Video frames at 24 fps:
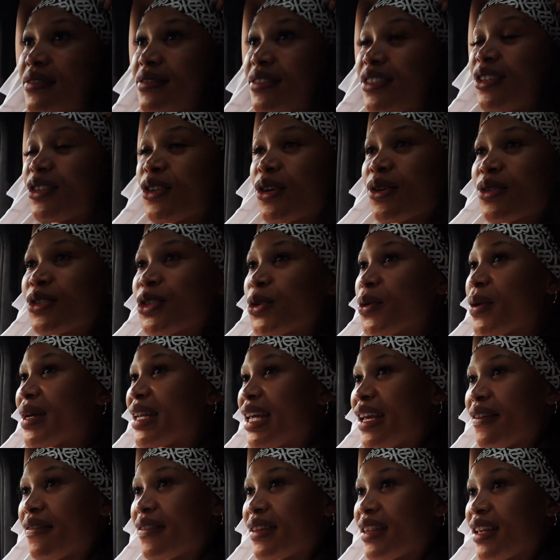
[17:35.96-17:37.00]
you know, do
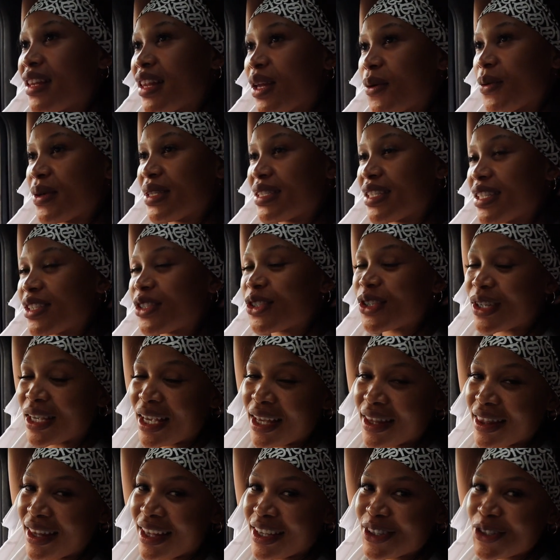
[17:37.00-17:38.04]
everything that we did
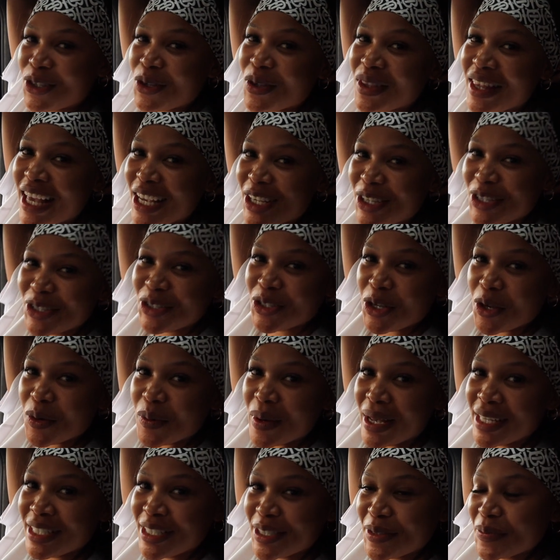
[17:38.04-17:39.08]
together. So thank you so
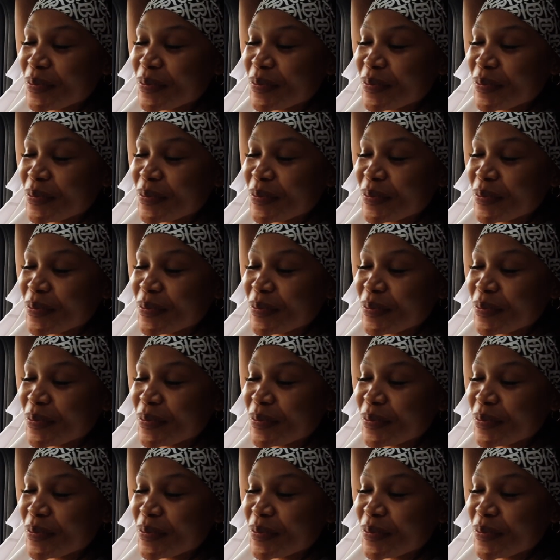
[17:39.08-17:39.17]
much.